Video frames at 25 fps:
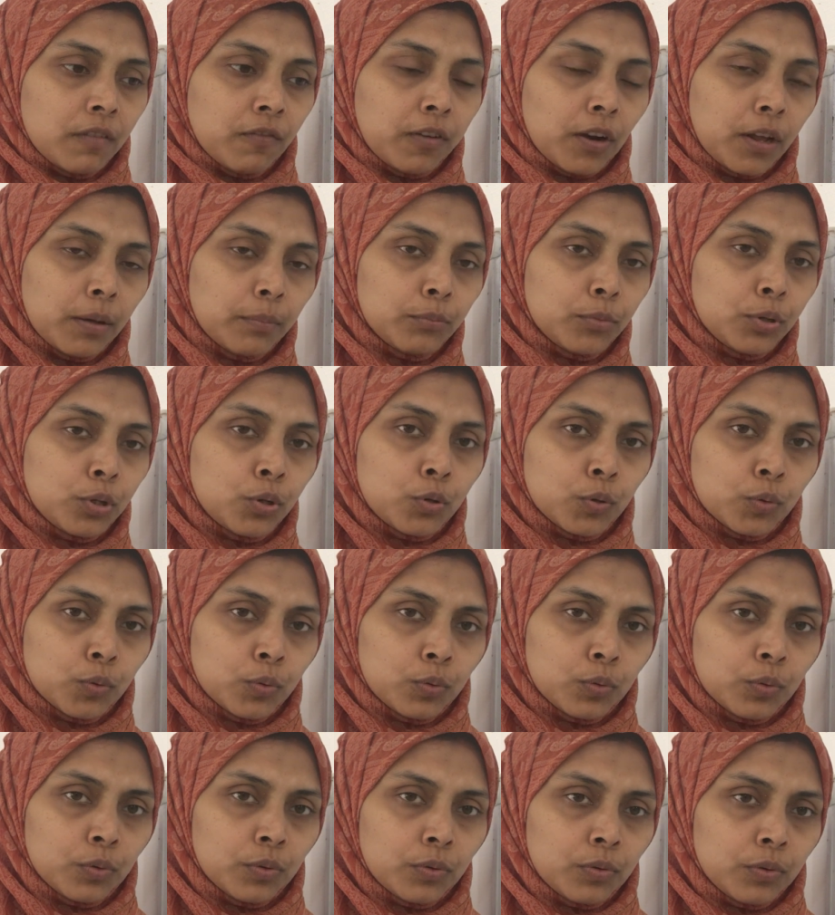from
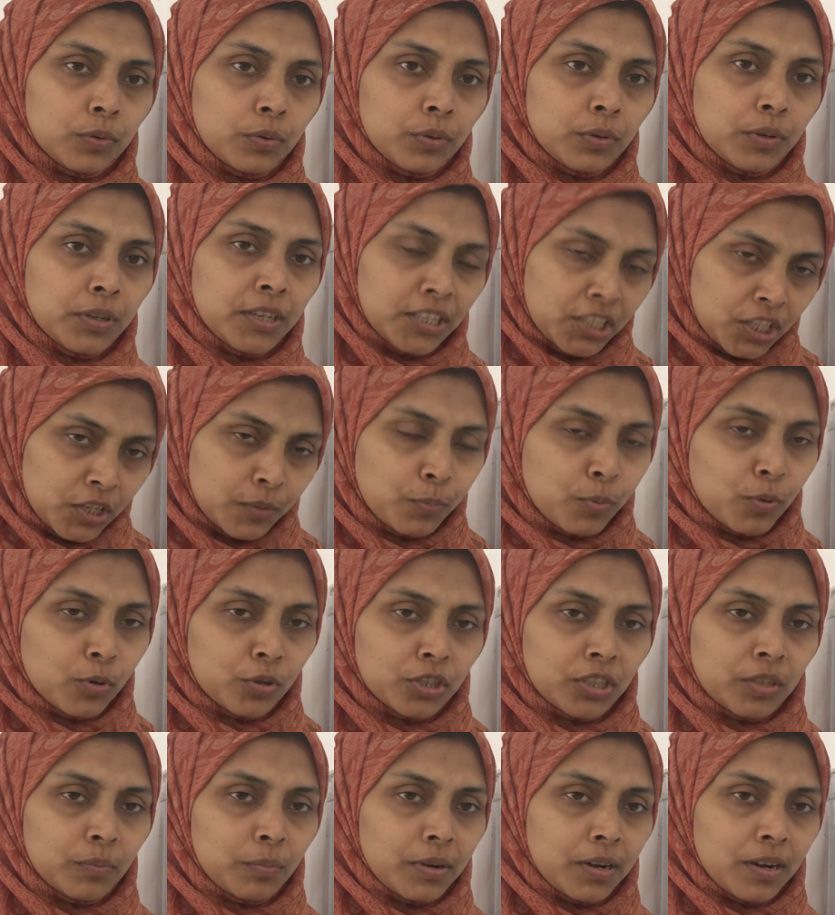2? Is it
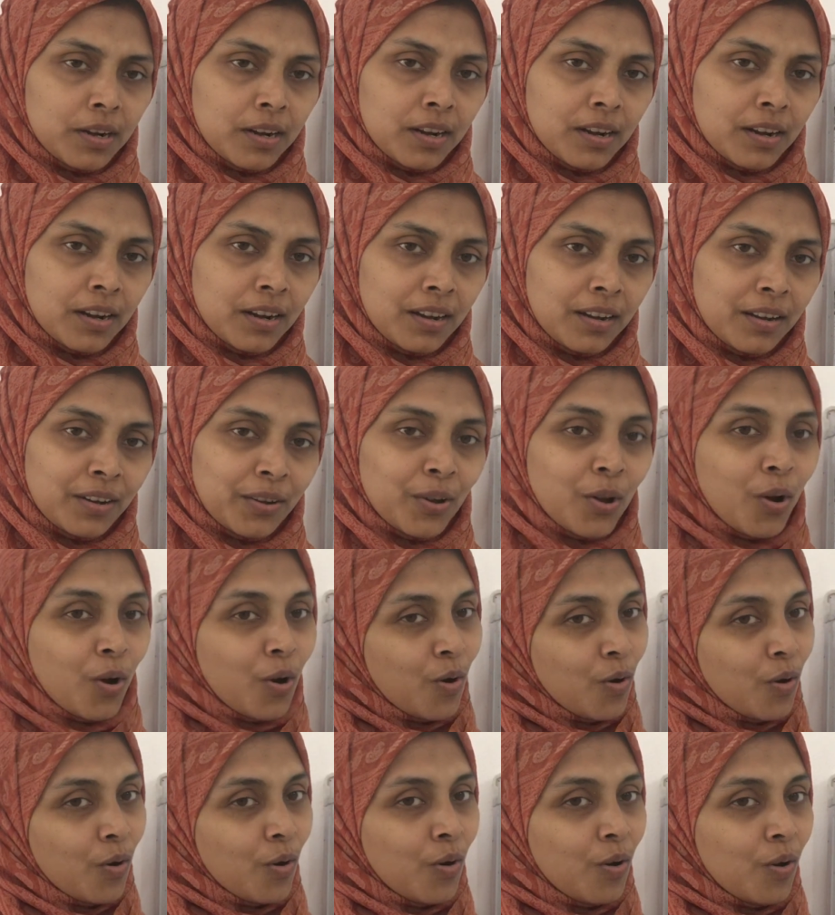possible?
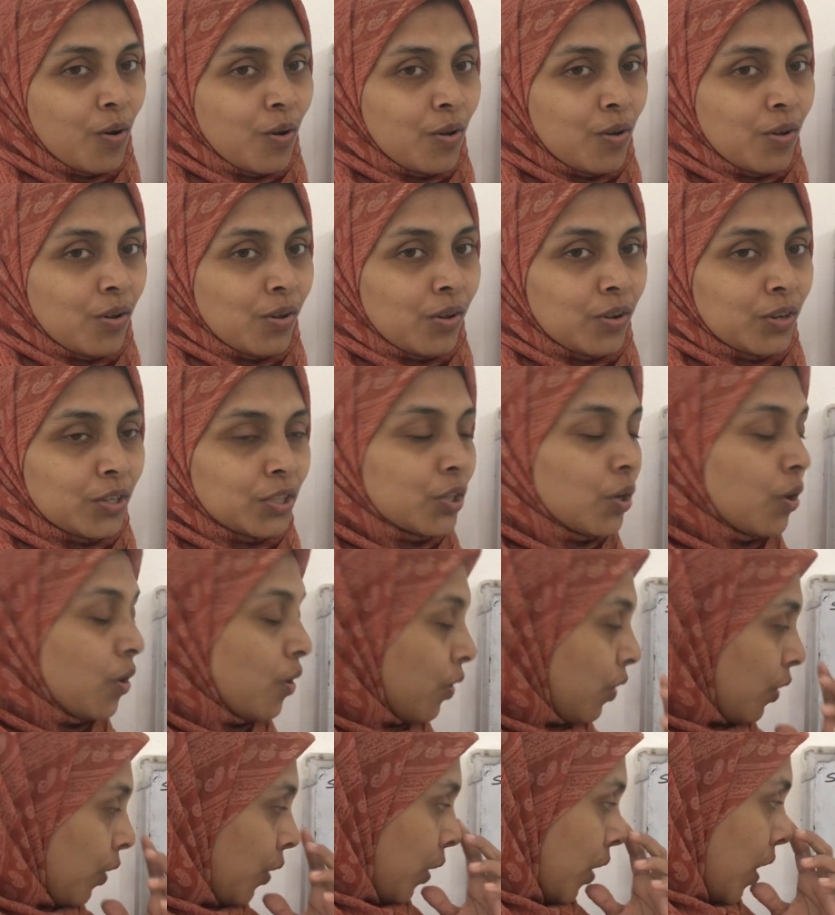No.
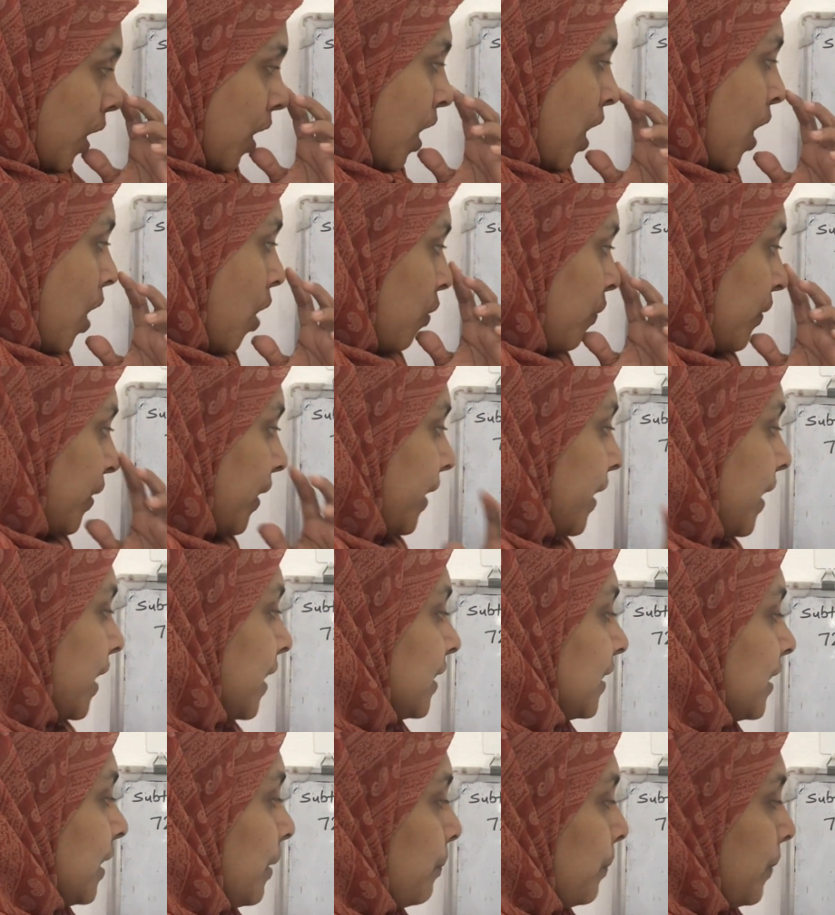So how we can
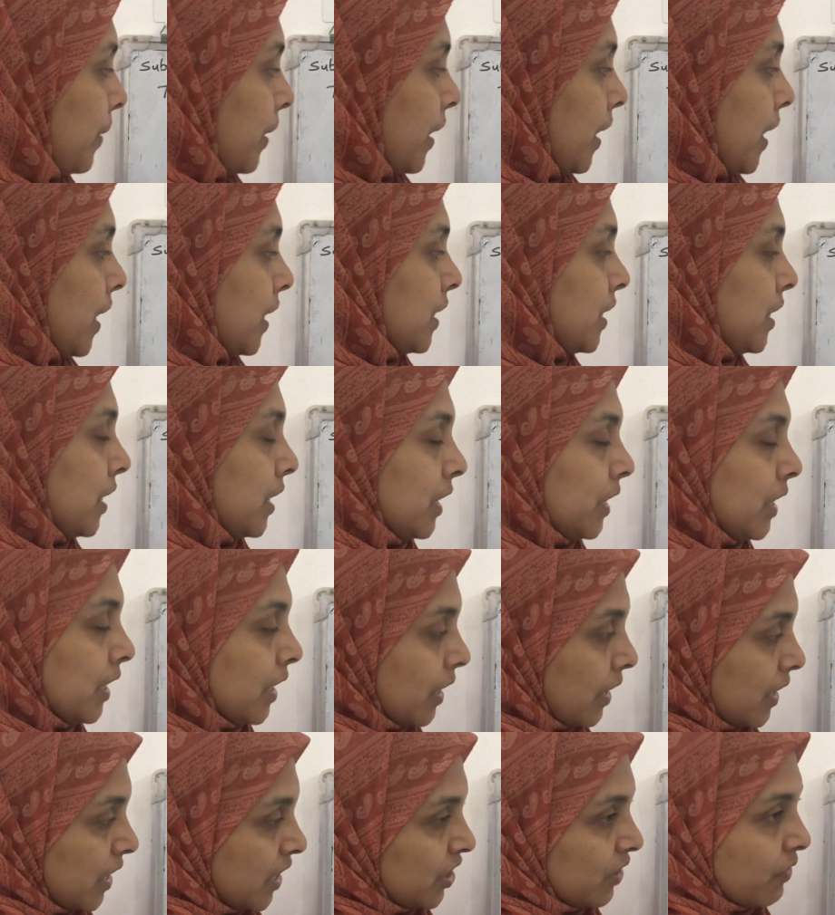subtract?
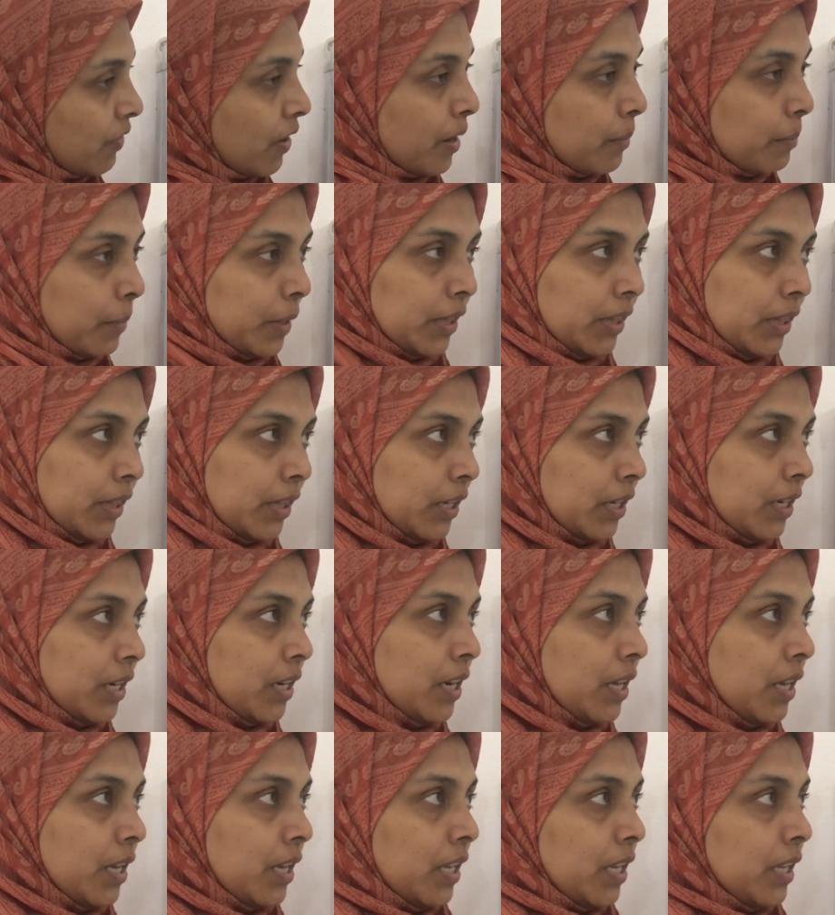There is one
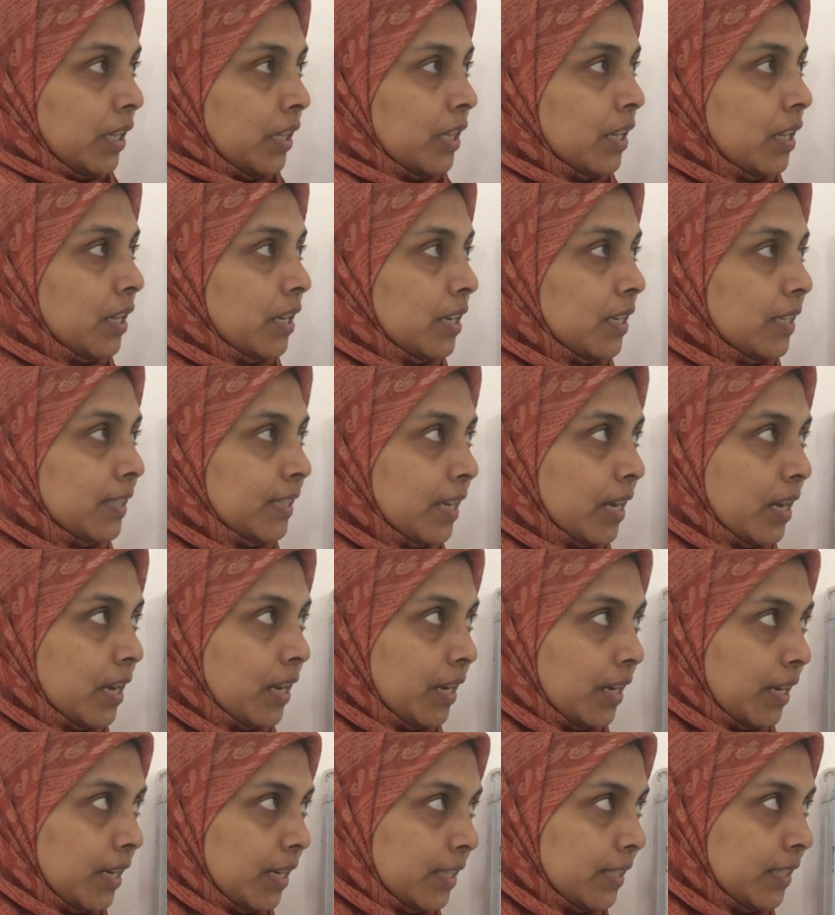method. There is
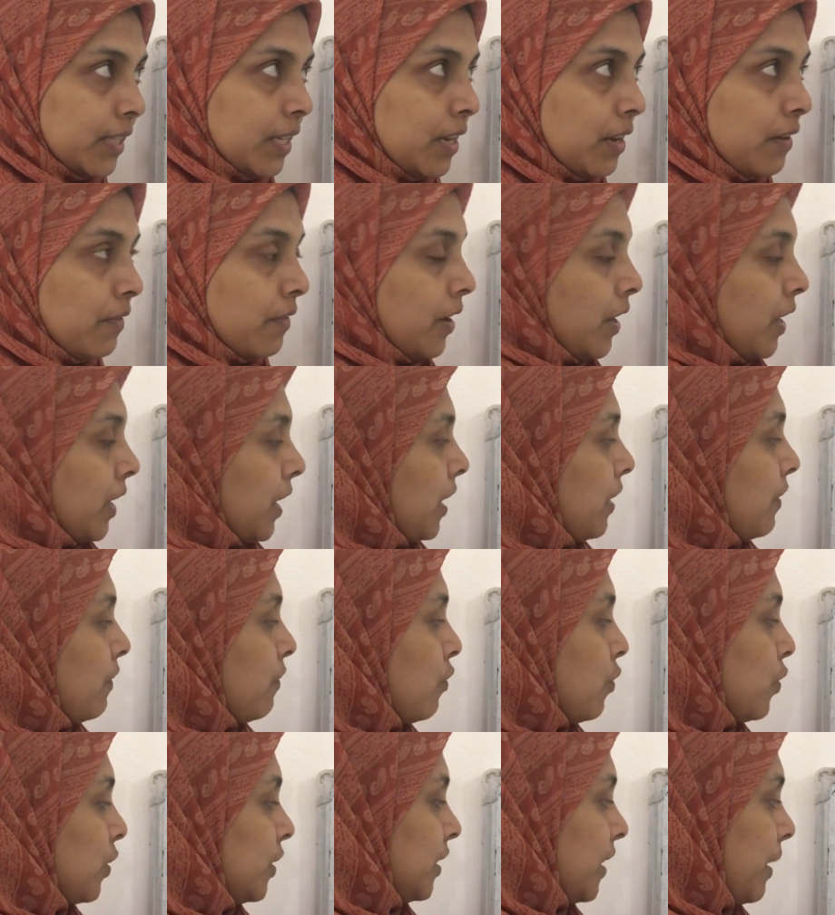a easy way
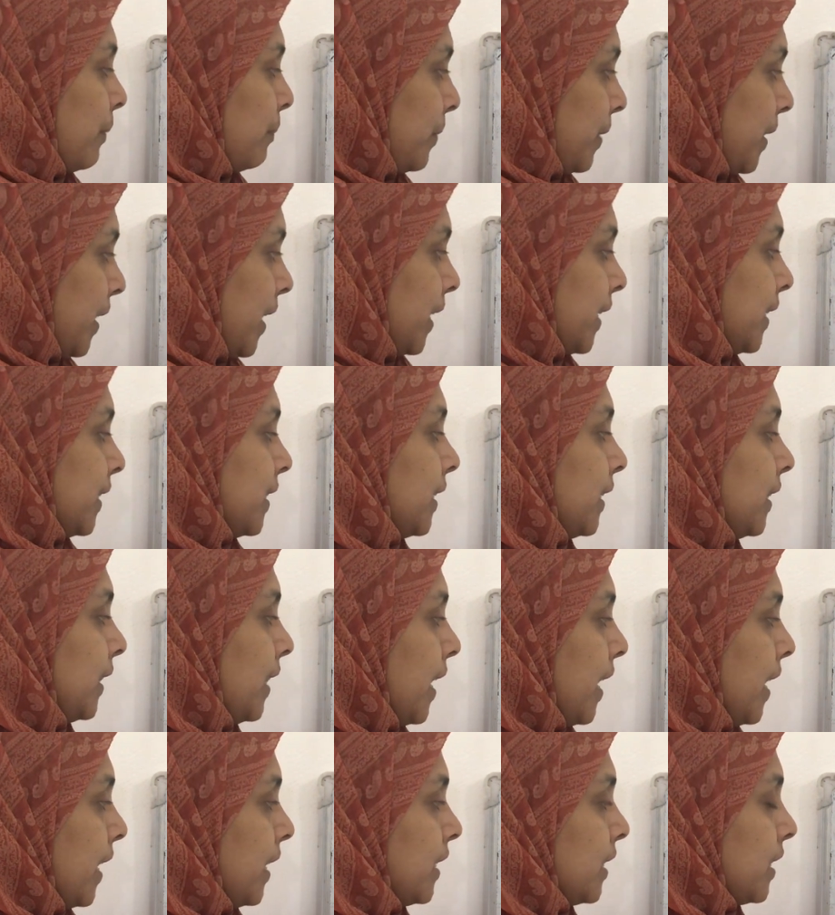for subtracting
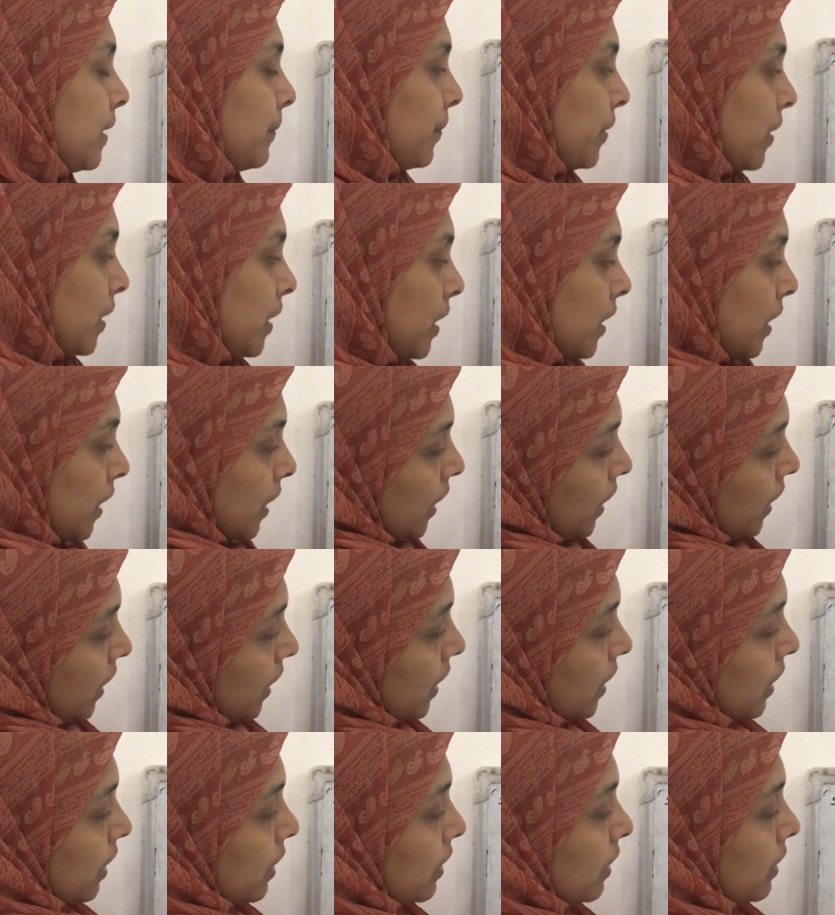that.
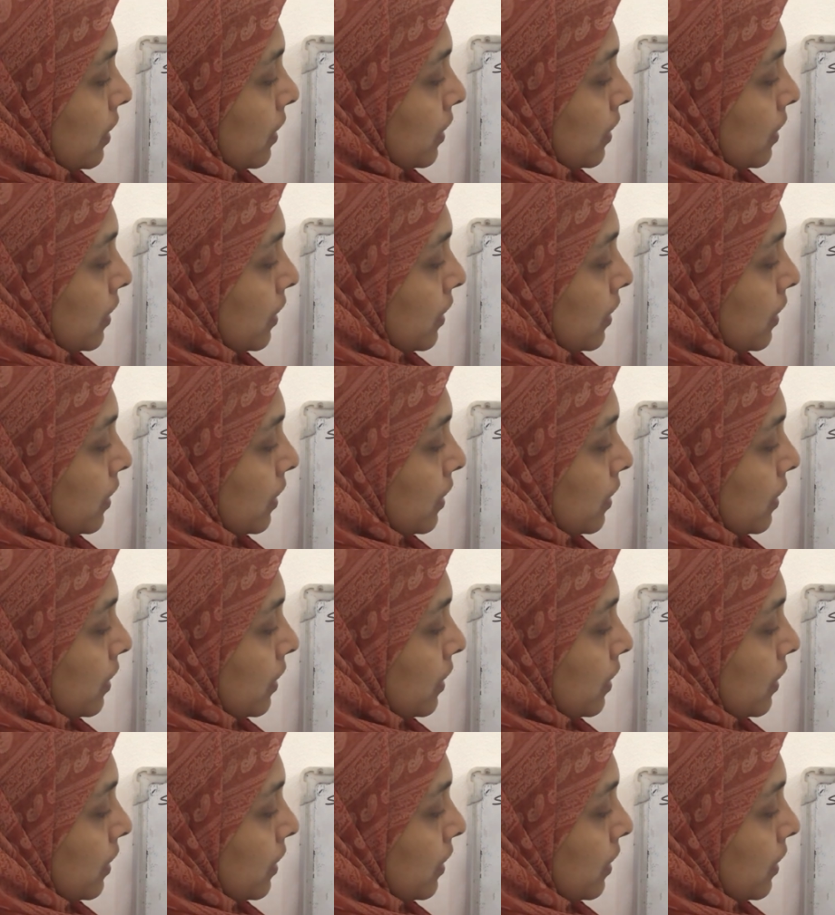Here